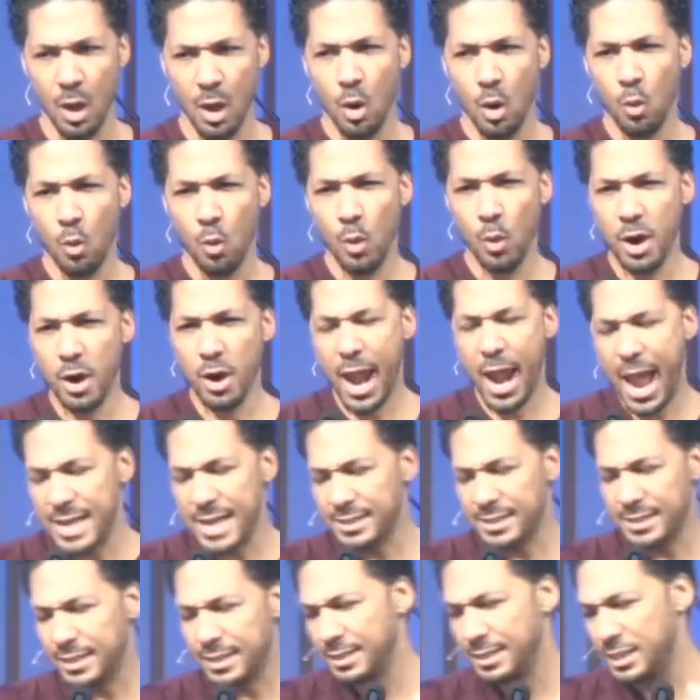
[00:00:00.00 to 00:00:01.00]
We are
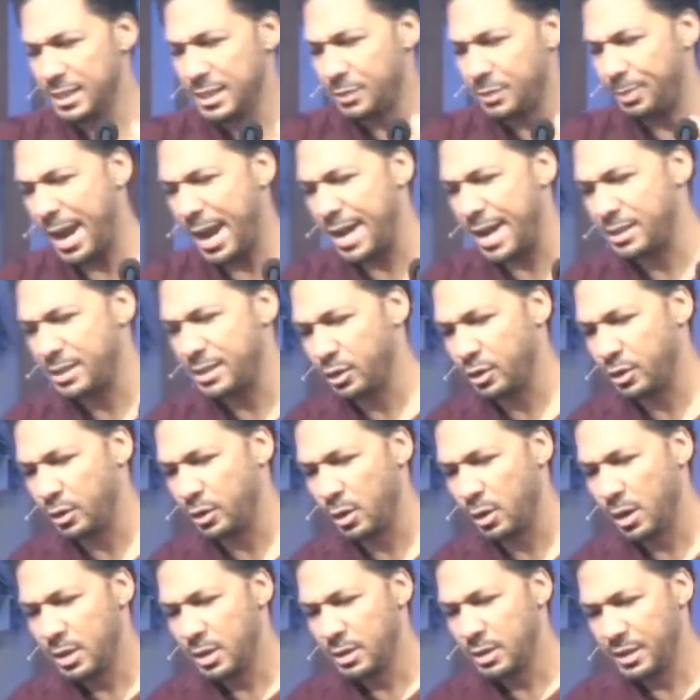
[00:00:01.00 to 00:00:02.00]
asking this
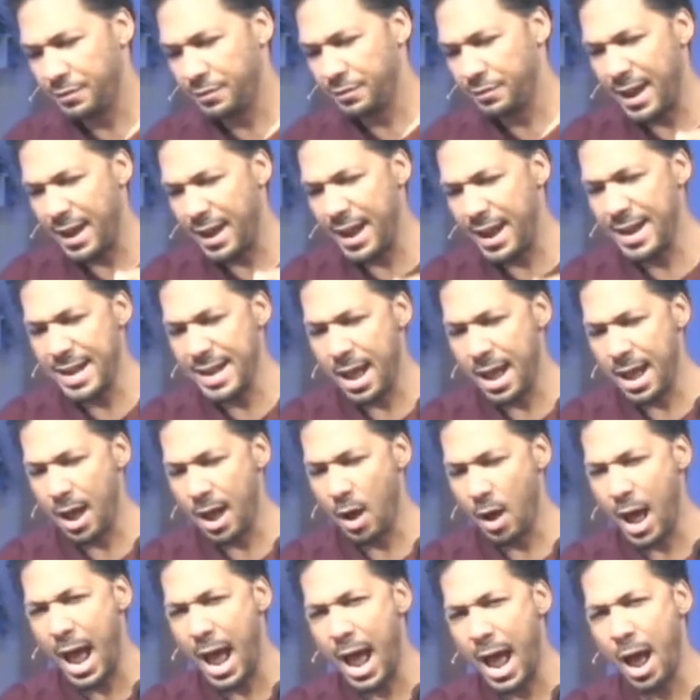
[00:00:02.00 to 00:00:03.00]
pastor to find
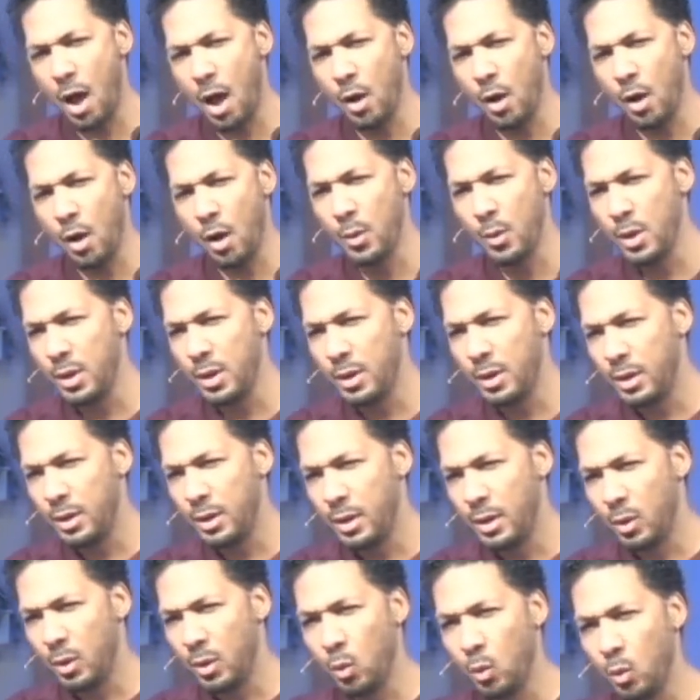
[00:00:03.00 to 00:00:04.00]
out how
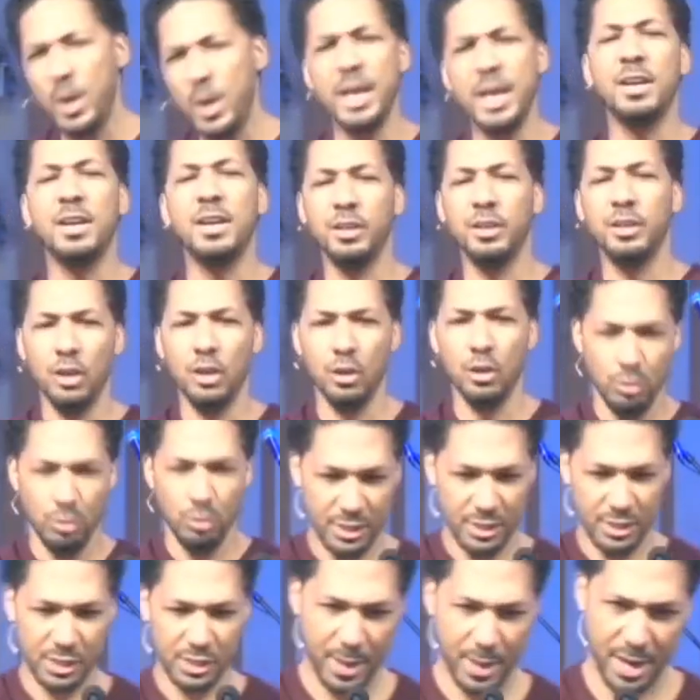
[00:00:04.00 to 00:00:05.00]
we could use
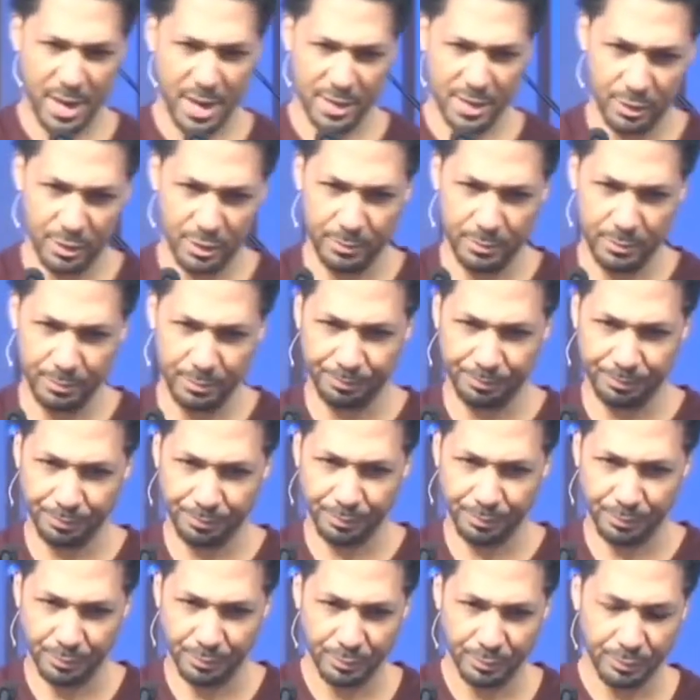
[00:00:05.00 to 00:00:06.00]
this pastor
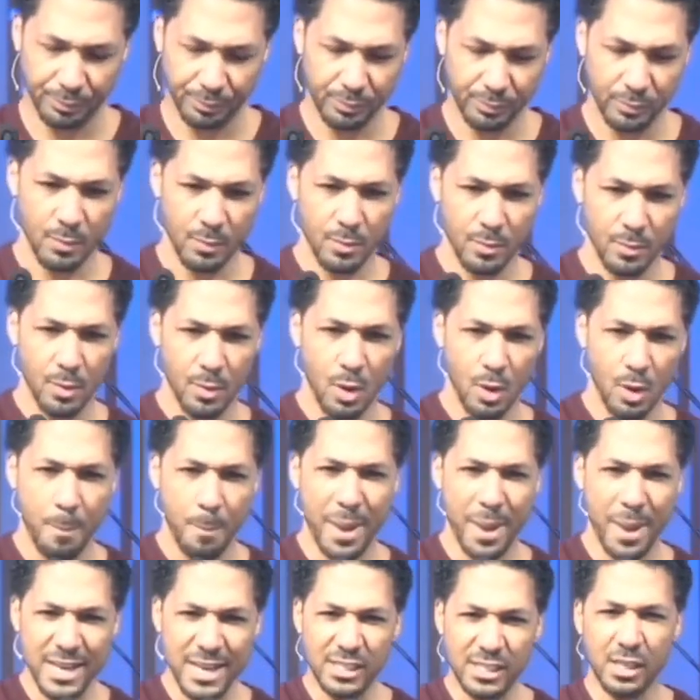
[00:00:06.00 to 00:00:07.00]

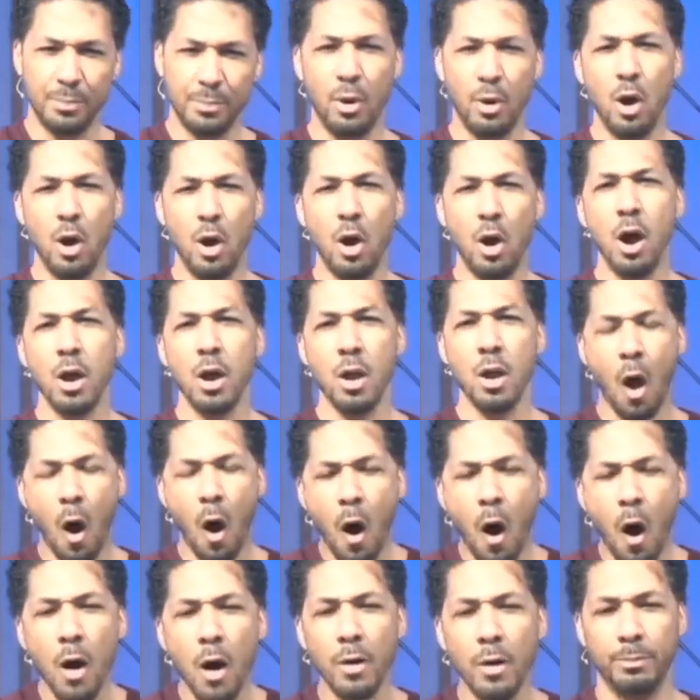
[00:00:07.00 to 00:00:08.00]
based upon
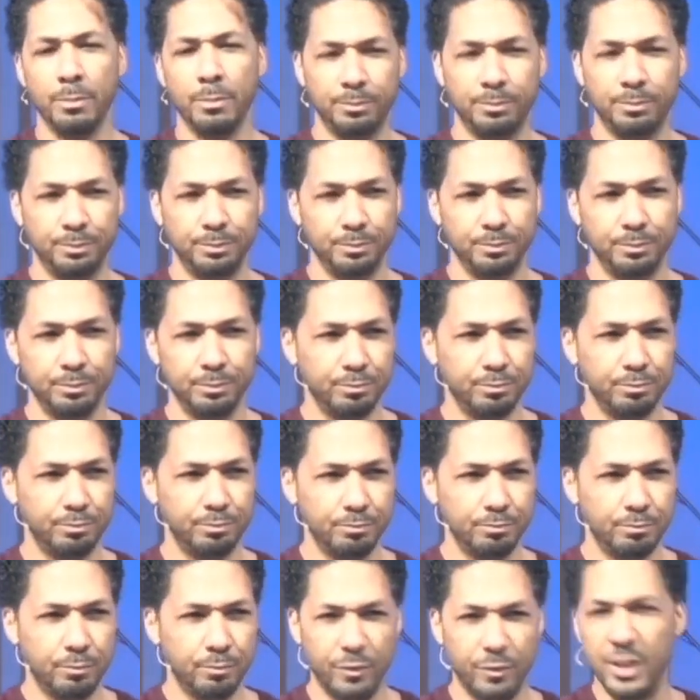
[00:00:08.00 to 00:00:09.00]
our
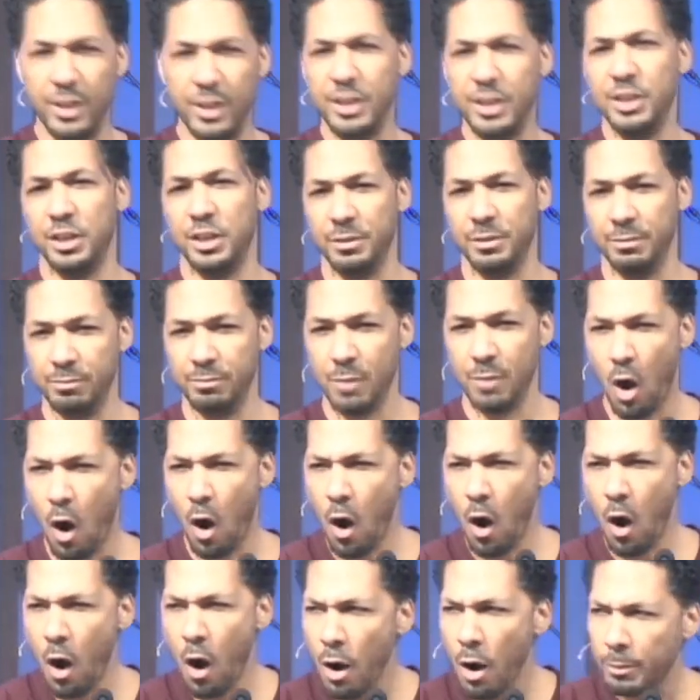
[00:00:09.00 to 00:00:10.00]
vision,
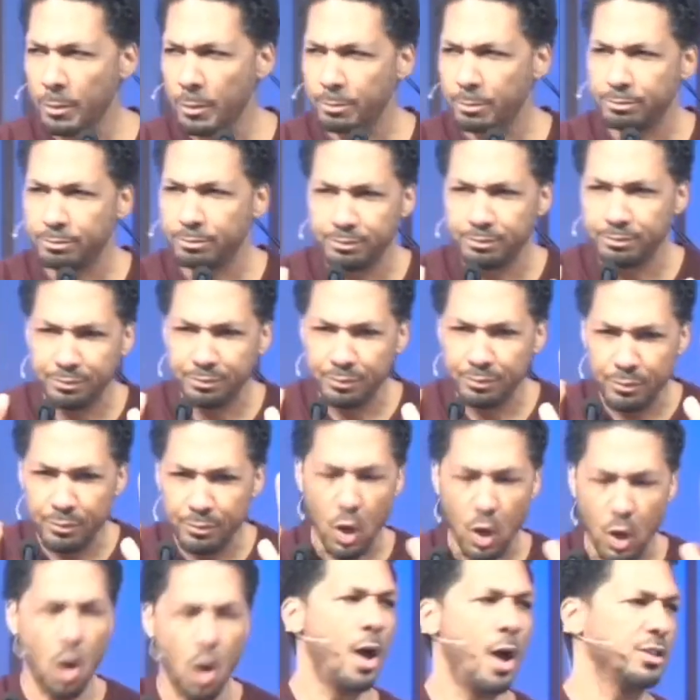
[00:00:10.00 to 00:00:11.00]
our
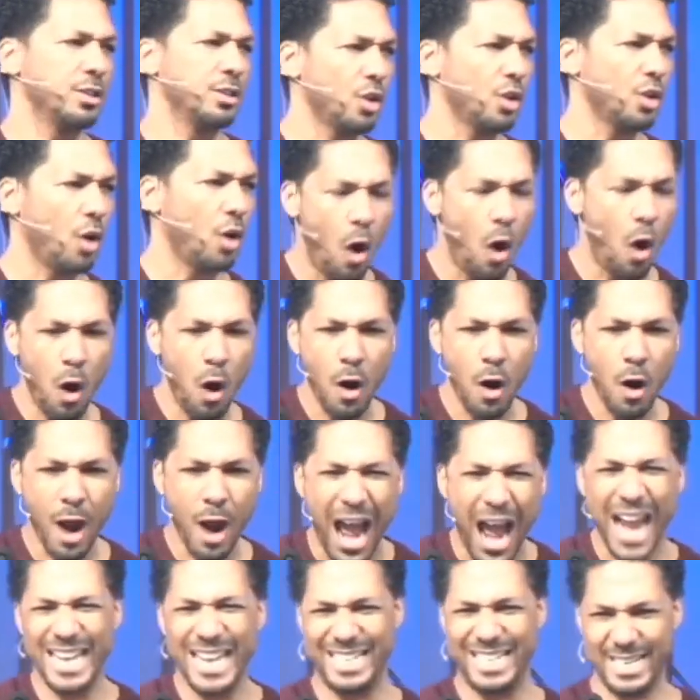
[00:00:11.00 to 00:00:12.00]
thoughts, our
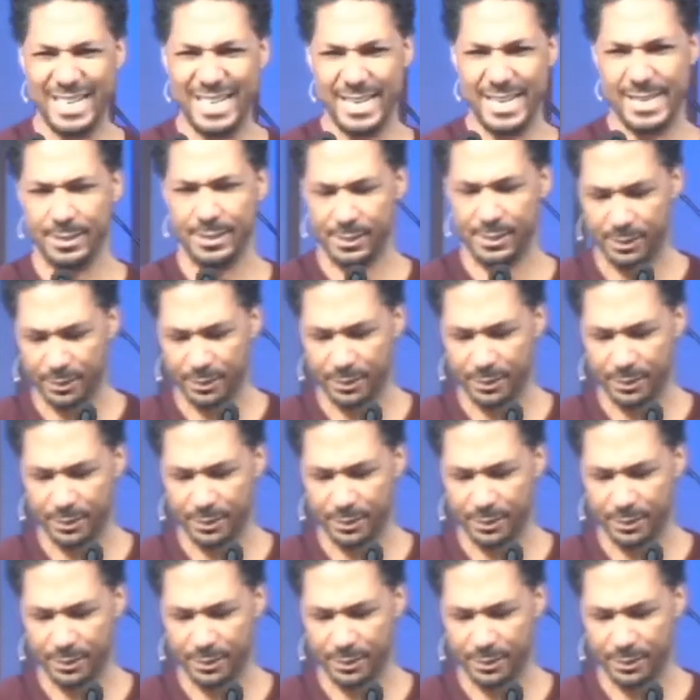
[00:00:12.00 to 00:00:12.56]
ideas.